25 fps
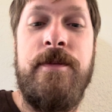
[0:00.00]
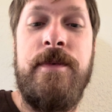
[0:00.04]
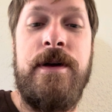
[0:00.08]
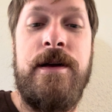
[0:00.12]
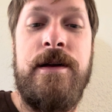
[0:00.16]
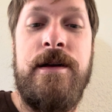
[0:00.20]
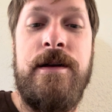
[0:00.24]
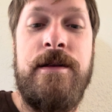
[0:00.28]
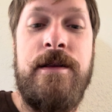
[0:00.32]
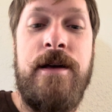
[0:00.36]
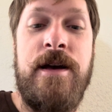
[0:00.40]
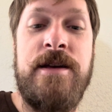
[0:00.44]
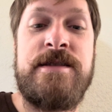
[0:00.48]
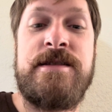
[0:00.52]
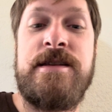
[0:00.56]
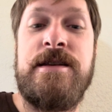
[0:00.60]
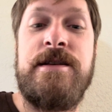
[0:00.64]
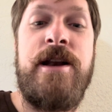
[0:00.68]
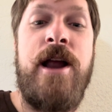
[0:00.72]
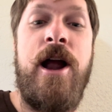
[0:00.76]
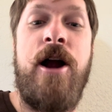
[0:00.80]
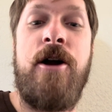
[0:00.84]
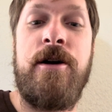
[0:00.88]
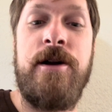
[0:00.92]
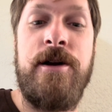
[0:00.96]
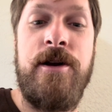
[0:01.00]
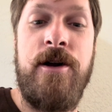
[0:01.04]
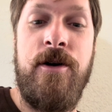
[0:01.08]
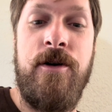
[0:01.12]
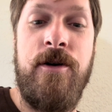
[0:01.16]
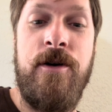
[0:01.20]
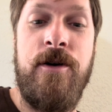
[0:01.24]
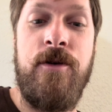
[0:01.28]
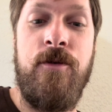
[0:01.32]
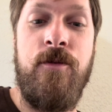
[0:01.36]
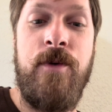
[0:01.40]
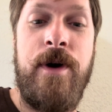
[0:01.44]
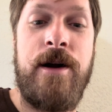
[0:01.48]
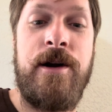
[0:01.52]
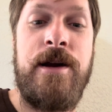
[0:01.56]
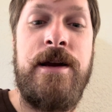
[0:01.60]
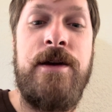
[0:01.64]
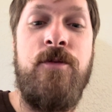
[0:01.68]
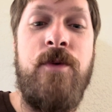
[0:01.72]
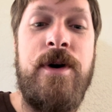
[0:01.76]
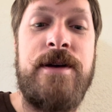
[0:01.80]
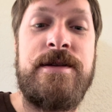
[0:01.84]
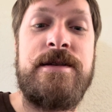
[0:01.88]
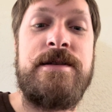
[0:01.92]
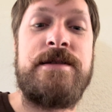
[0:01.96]
a scenario where he
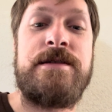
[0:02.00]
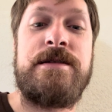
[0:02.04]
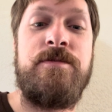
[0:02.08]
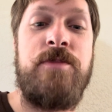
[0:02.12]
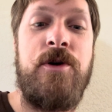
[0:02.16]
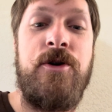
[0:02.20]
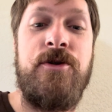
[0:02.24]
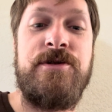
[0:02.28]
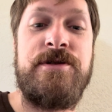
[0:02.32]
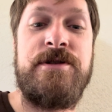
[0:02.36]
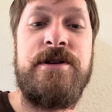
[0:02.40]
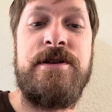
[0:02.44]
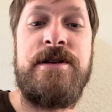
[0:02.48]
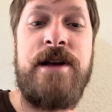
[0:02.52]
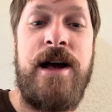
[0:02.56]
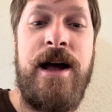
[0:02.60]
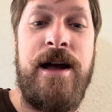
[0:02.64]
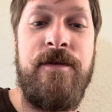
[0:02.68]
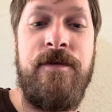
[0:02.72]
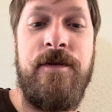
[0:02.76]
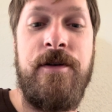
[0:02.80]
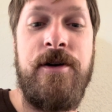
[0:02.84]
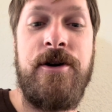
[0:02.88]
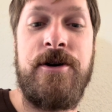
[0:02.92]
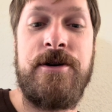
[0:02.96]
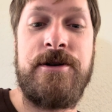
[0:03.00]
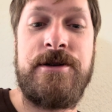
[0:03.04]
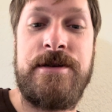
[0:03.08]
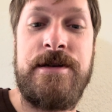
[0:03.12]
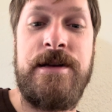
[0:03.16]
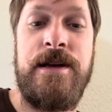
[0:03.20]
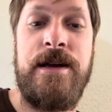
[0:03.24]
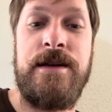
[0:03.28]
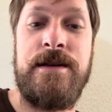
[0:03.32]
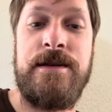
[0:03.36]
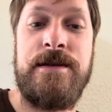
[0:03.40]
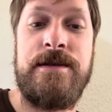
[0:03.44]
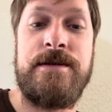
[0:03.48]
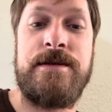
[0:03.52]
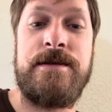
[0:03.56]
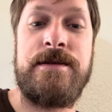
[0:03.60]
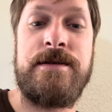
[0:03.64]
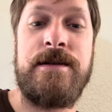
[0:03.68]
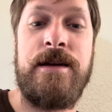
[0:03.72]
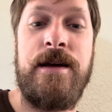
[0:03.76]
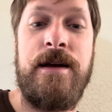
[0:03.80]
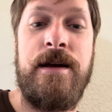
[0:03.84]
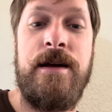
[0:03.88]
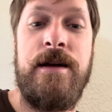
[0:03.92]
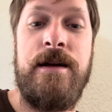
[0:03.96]
wasn't supposed to die for your
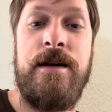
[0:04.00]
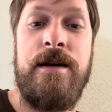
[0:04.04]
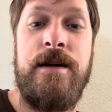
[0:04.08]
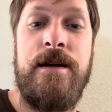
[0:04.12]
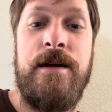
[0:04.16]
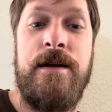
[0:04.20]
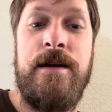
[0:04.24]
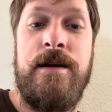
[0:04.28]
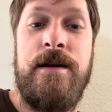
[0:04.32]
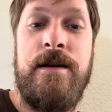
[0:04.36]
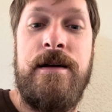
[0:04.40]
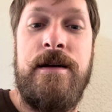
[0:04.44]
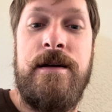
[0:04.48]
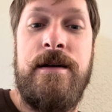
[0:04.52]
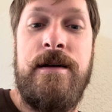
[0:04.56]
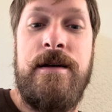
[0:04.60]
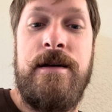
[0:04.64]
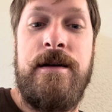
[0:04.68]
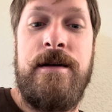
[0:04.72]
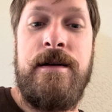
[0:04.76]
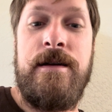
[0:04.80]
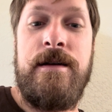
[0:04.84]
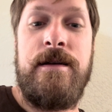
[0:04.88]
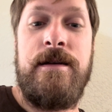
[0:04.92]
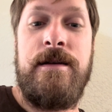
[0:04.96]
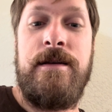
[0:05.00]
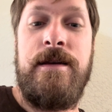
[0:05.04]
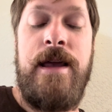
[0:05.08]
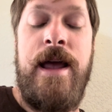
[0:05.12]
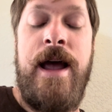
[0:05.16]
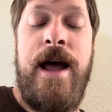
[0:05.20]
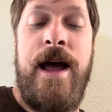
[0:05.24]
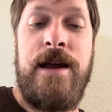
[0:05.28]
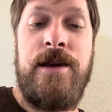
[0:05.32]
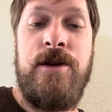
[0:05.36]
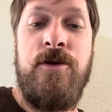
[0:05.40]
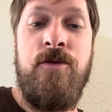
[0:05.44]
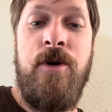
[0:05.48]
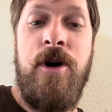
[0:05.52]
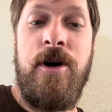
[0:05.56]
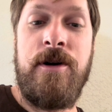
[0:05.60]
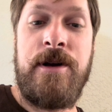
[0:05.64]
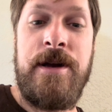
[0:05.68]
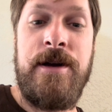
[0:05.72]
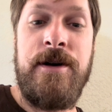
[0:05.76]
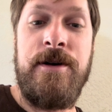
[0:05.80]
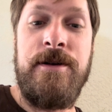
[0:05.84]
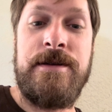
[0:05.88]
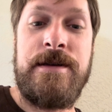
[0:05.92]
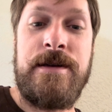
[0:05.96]
sins, yeah, you all
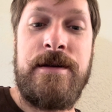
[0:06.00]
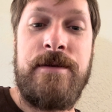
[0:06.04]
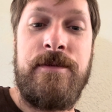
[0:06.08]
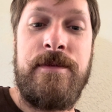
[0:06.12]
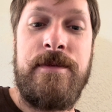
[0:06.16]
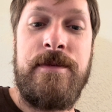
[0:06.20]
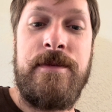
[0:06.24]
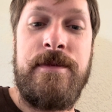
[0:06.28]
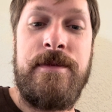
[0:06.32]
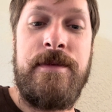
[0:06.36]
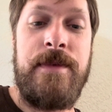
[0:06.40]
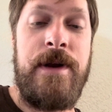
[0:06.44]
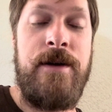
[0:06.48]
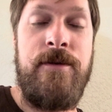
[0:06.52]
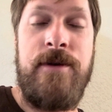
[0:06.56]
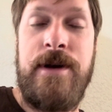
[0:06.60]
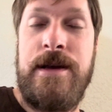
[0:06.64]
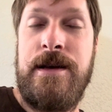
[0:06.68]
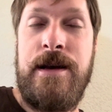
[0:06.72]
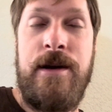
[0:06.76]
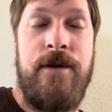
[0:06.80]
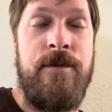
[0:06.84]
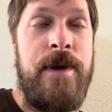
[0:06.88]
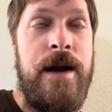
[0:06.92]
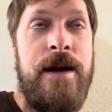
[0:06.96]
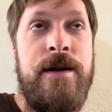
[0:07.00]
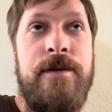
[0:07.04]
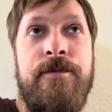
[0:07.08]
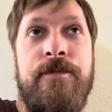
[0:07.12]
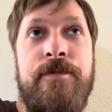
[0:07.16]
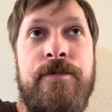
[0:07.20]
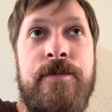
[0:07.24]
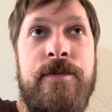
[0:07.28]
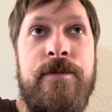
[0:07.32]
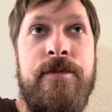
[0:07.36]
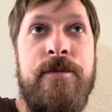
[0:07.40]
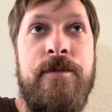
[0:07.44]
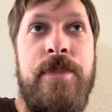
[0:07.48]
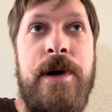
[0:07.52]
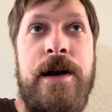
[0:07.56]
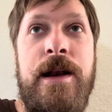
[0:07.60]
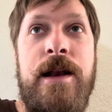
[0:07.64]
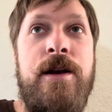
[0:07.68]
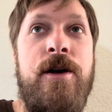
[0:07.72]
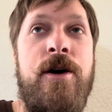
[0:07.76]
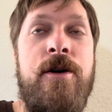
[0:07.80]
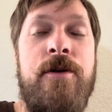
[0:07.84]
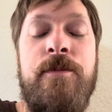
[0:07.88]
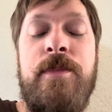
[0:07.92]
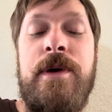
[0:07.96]
killed him. Anyway, never mind. But
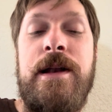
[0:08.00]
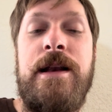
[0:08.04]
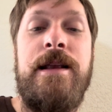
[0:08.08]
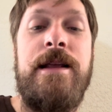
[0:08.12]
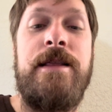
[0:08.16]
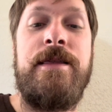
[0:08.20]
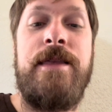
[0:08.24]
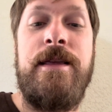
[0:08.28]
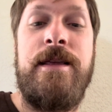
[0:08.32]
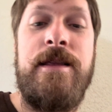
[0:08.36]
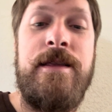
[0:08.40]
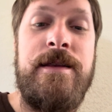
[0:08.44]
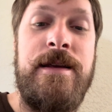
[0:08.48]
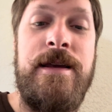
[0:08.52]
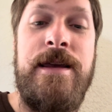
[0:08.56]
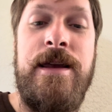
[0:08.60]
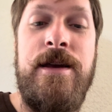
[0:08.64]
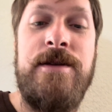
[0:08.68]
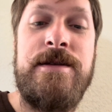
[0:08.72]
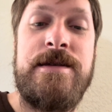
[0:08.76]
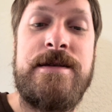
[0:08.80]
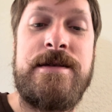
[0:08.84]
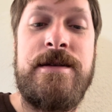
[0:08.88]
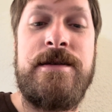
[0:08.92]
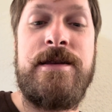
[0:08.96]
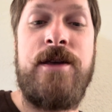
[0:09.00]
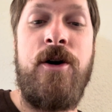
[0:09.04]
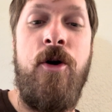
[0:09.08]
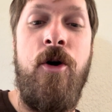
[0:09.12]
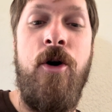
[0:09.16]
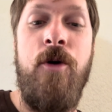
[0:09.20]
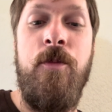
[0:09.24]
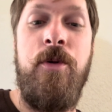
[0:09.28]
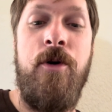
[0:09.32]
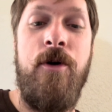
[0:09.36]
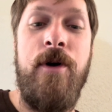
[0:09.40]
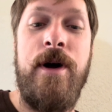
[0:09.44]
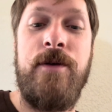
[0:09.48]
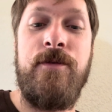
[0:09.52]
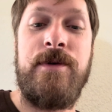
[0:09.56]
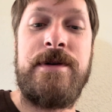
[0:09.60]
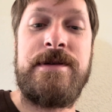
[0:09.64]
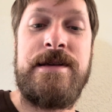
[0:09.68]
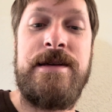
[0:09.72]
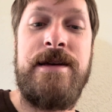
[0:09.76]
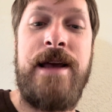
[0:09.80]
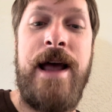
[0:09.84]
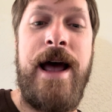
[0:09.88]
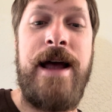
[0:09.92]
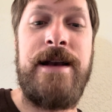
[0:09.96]
no, but the whole point
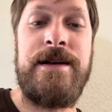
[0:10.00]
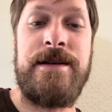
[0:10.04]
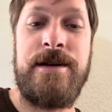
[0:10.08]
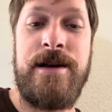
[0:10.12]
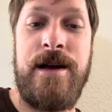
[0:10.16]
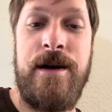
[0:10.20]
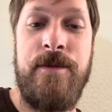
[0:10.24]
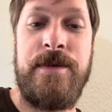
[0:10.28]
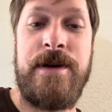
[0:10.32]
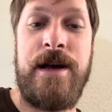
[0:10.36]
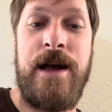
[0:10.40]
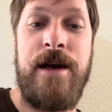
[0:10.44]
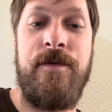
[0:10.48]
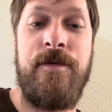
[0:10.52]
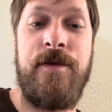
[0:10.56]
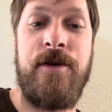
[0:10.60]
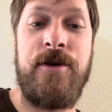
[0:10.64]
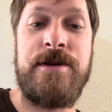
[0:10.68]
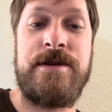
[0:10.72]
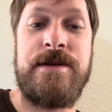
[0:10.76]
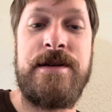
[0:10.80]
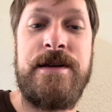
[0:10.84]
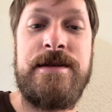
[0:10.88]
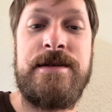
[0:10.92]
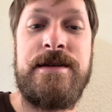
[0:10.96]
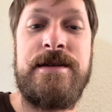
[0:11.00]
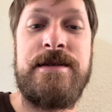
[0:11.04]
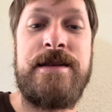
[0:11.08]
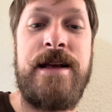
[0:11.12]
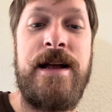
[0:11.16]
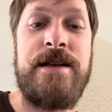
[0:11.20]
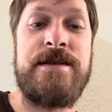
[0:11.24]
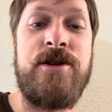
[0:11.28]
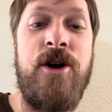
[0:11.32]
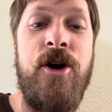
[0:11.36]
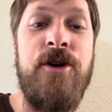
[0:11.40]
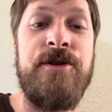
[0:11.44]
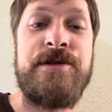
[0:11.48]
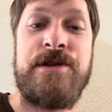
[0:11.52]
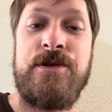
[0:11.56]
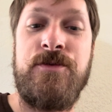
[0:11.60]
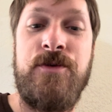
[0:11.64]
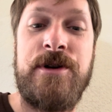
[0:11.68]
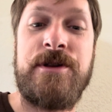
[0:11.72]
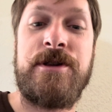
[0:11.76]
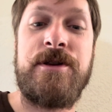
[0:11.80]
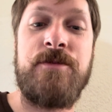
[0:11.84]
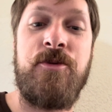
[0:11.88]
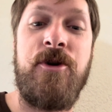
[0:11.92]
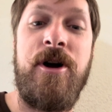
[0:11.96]
was he had to come die for your sins, because that's also
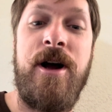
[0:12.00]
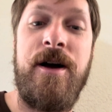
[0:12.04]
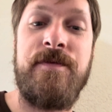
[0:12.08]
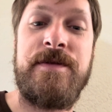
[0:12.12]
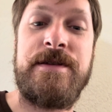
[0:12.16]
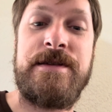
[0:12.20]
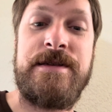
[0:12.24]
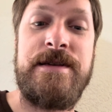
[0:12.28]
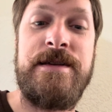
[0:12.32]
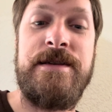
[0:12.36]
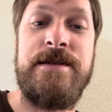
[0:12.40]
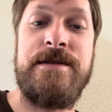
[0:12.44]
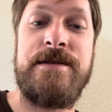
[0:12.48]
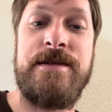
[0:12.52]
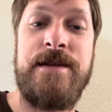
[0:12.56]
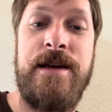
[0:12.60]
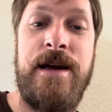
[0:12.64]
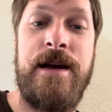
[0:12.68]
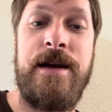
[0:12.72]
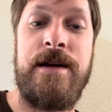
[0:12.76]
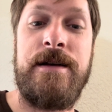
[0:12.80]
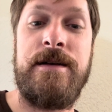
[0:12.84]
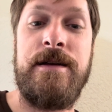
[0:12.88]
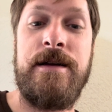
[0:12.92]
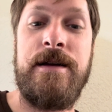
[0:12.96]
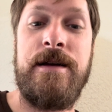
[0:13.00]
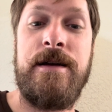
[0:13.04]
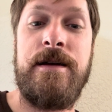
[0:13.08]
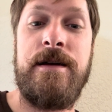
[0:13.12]
what the prophecies said.